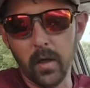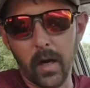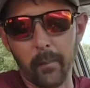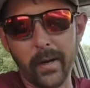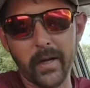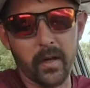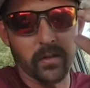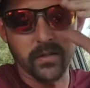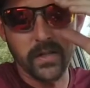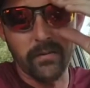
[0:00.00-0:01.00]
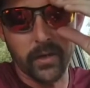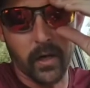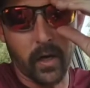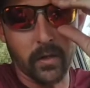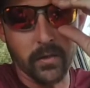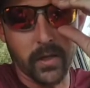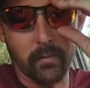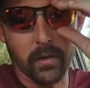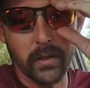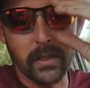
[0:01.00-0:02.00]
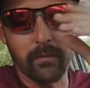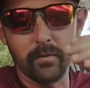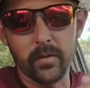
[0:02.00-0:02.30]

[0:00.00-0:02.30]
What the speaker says: I paid another $7, I believe,